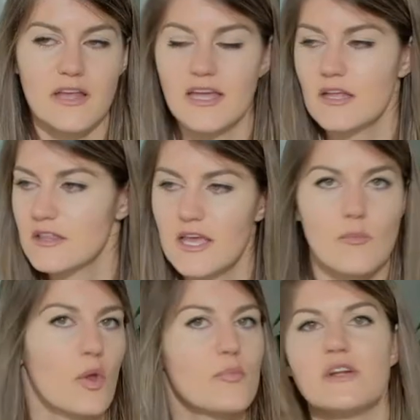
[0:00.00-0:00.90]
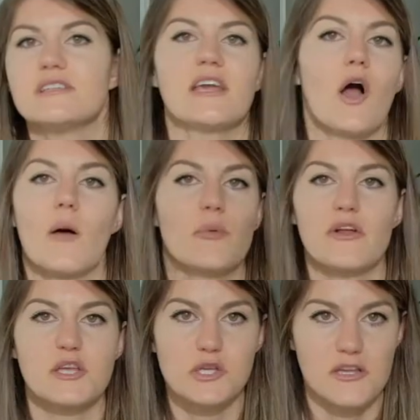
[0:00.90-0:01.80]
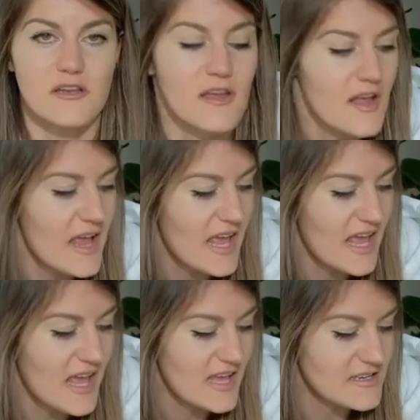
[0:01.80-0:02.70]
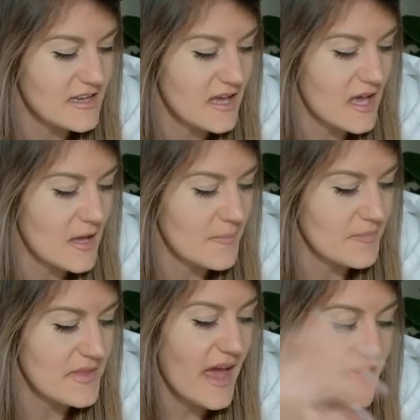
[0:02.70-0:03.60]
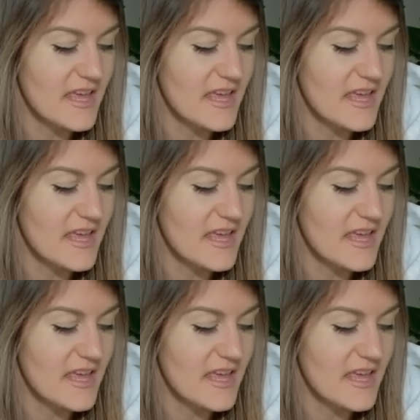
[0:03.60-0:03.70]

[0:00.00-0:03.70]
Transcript: like label printing operation. And yeah,